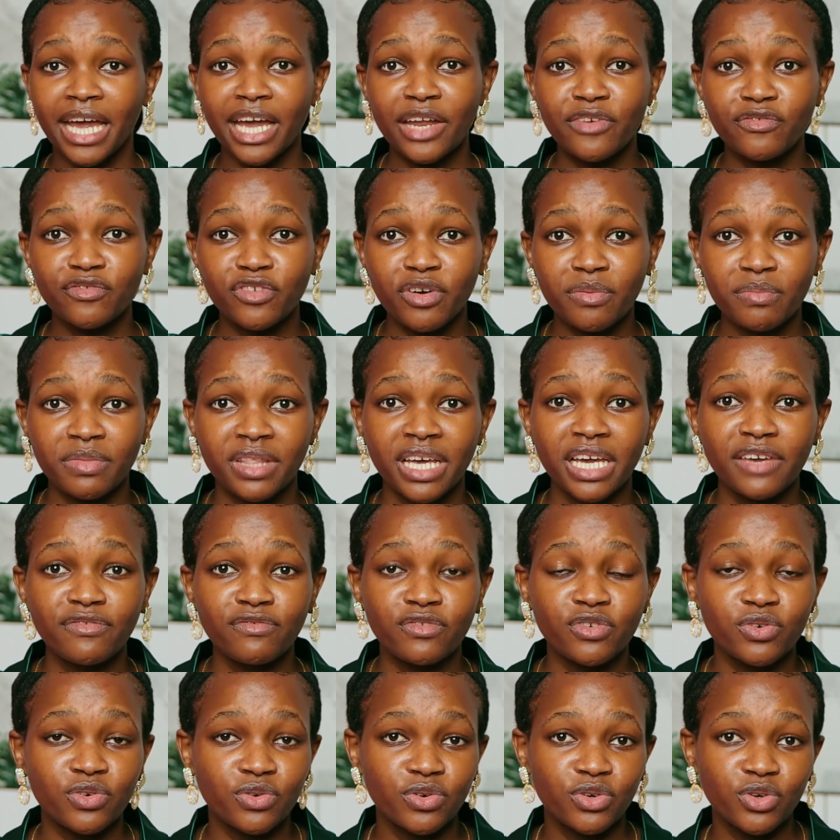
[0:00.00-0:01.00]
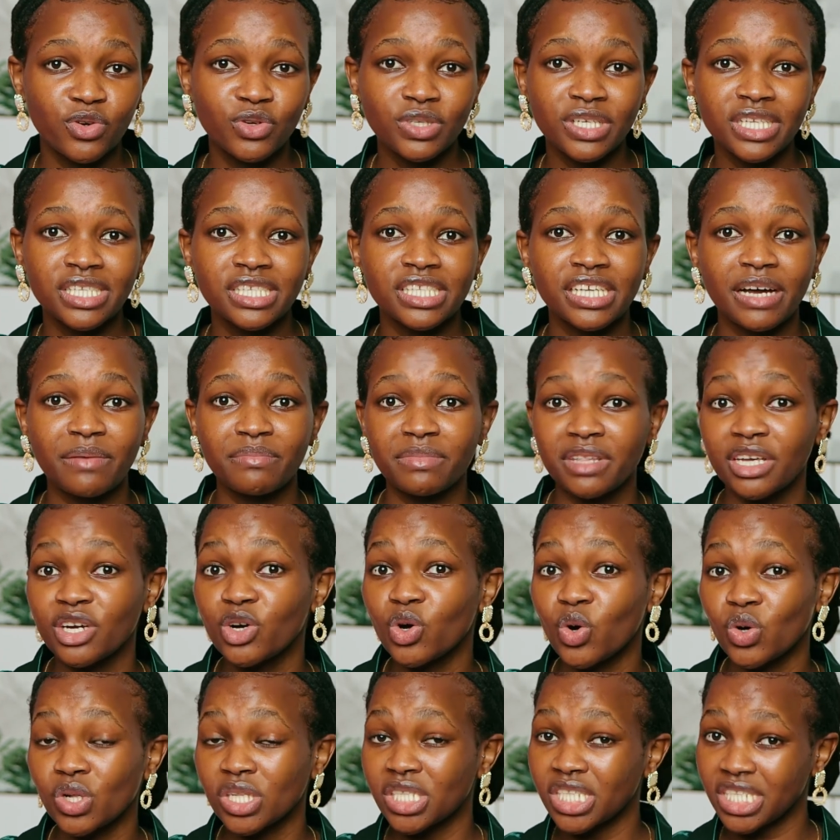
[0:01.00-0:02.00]
And from there, if you notice
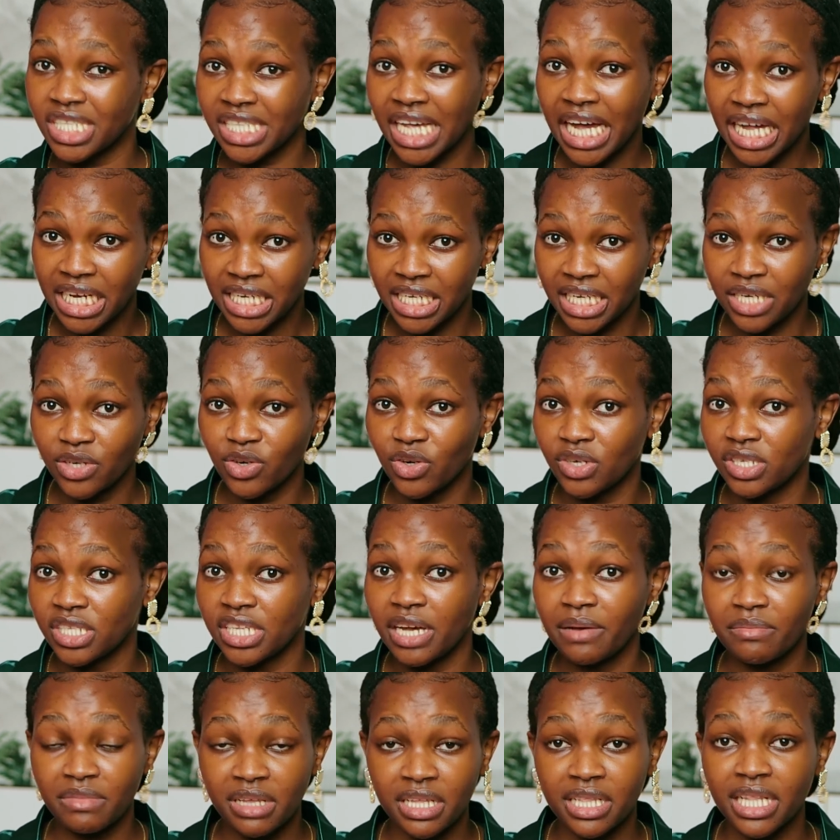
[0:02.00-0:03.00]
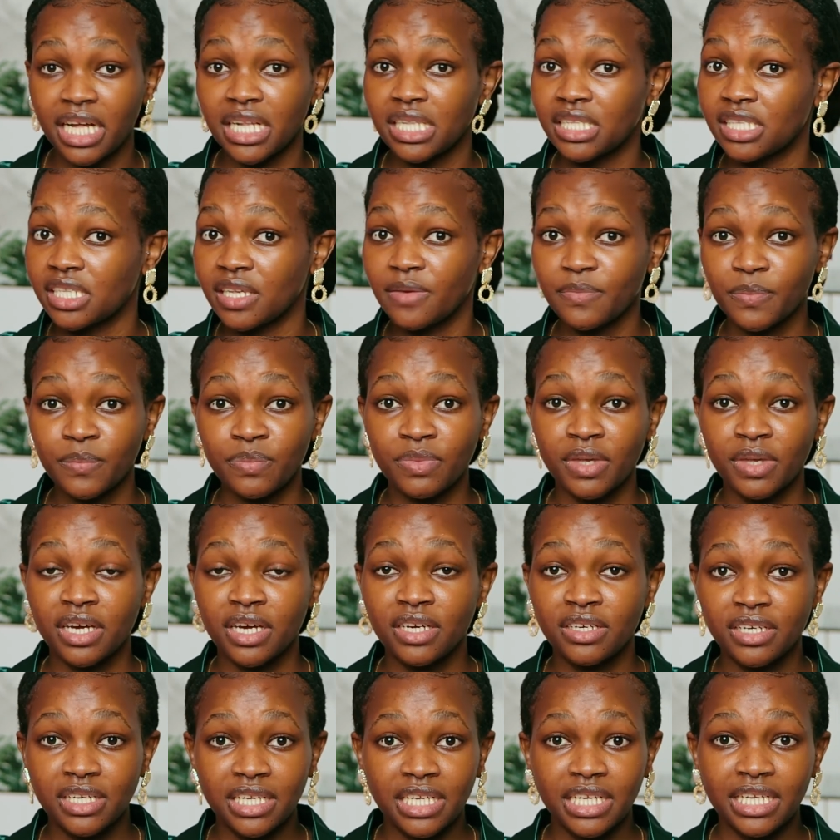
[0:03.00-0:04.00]
something concerning or something that's
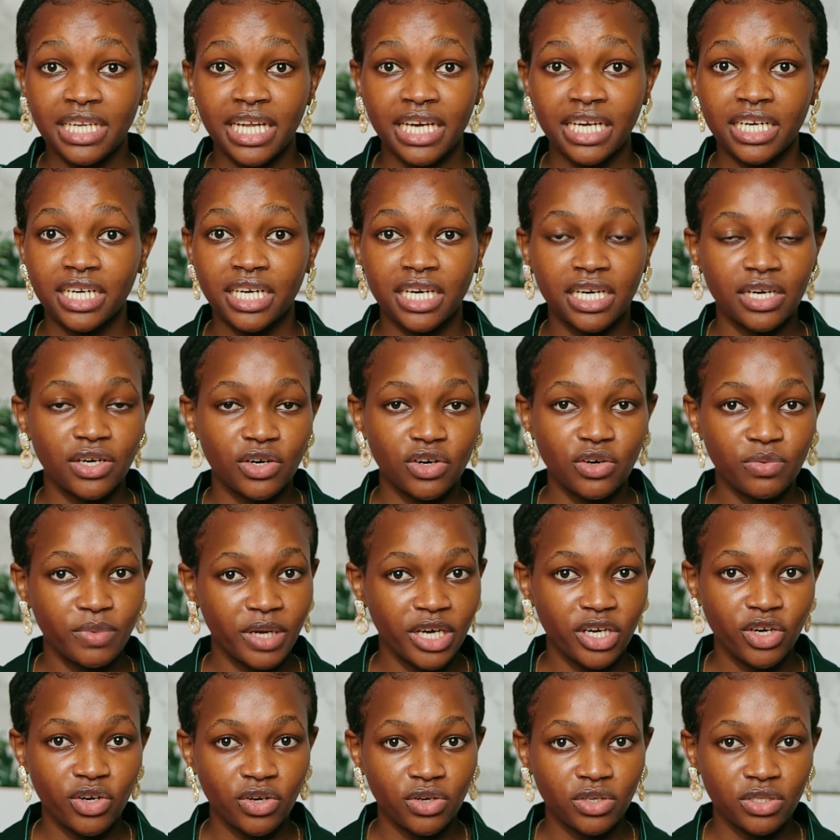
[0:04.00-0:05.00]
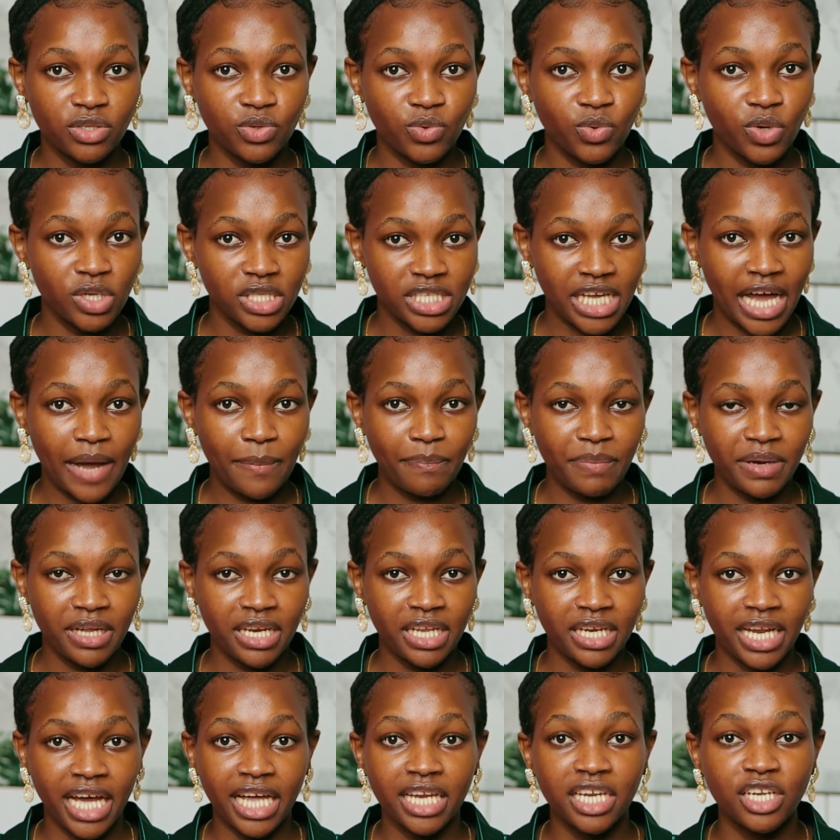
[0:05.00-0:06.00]
really like, oh my God, what's
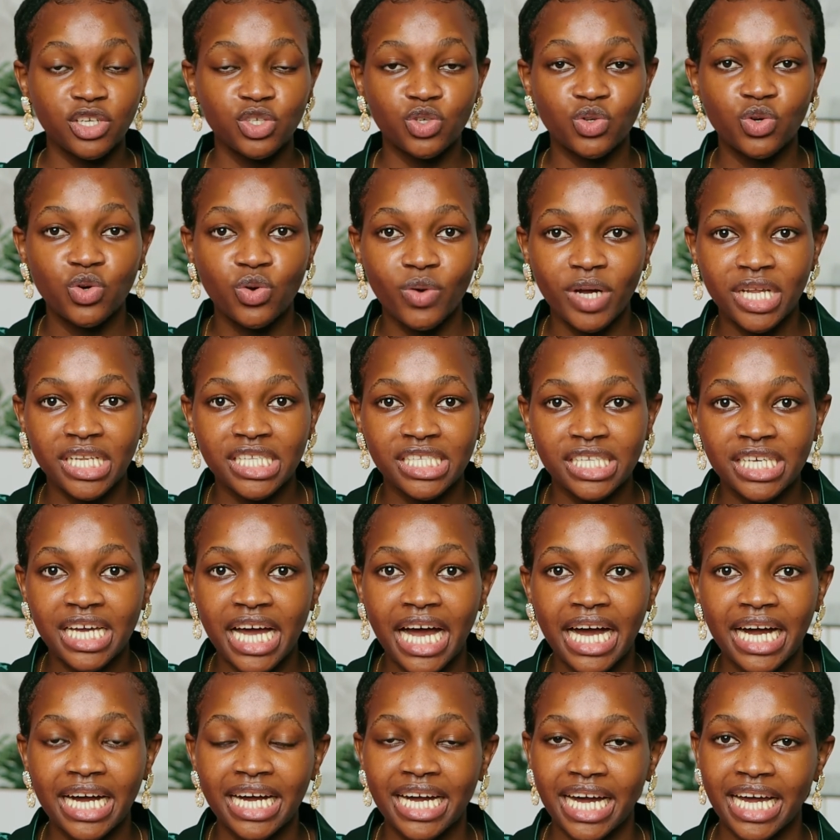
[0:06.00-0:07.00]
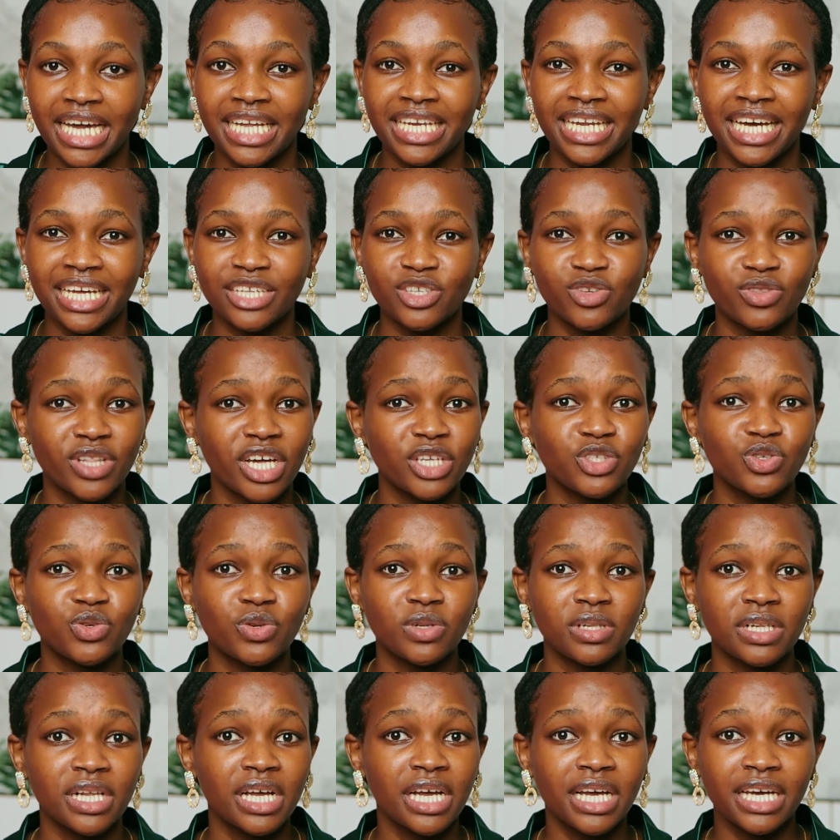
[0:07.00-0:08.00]
happening? I need to go and see a gyna, so that
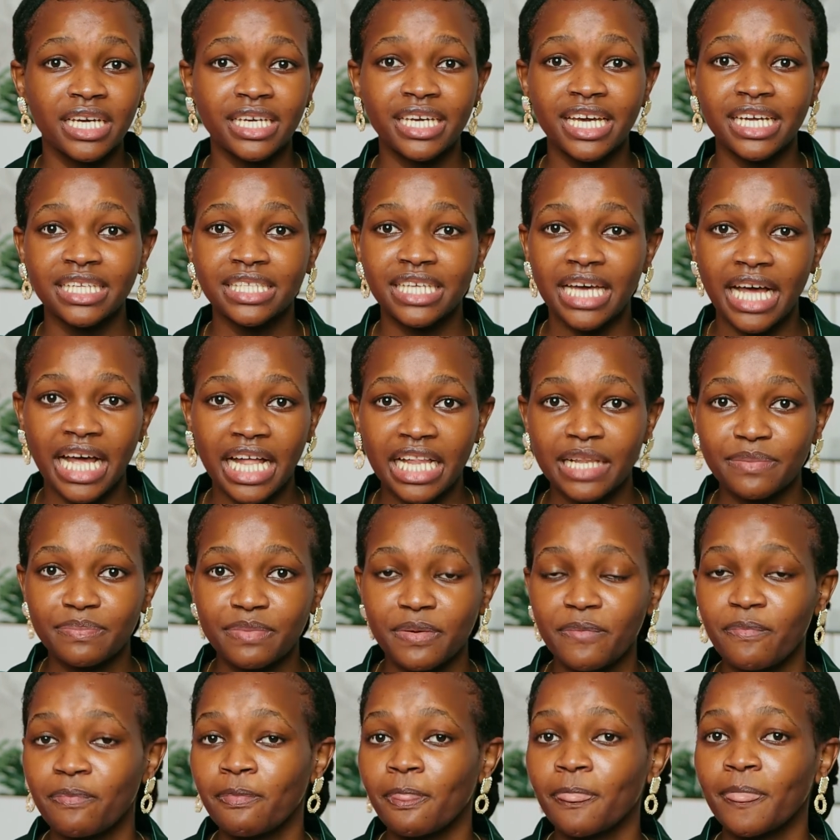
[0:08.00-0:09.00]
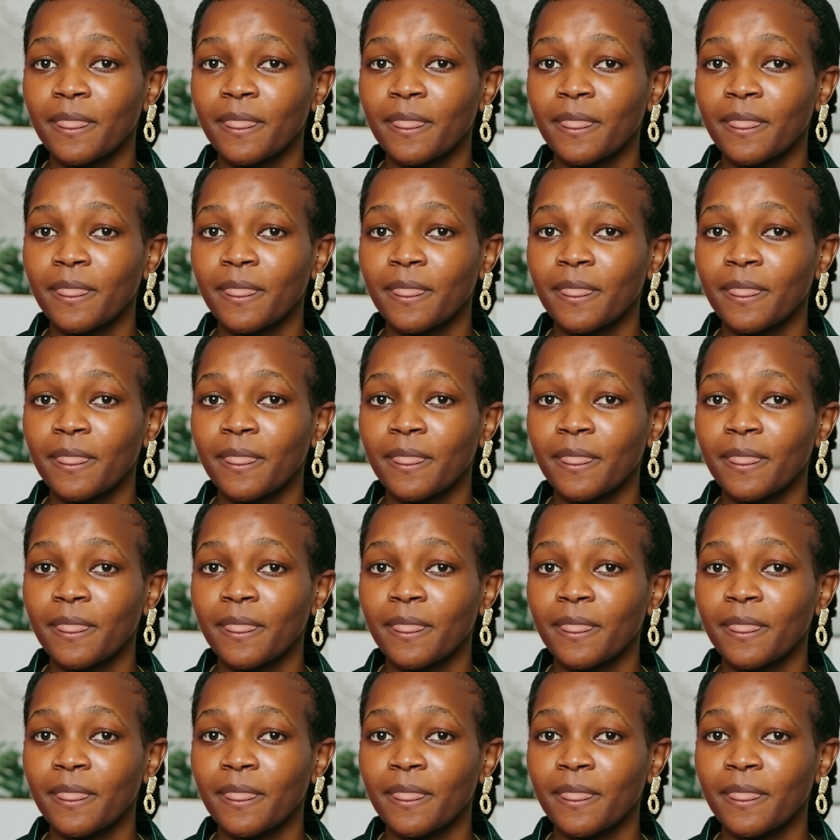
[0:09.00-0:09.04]
you'll get help.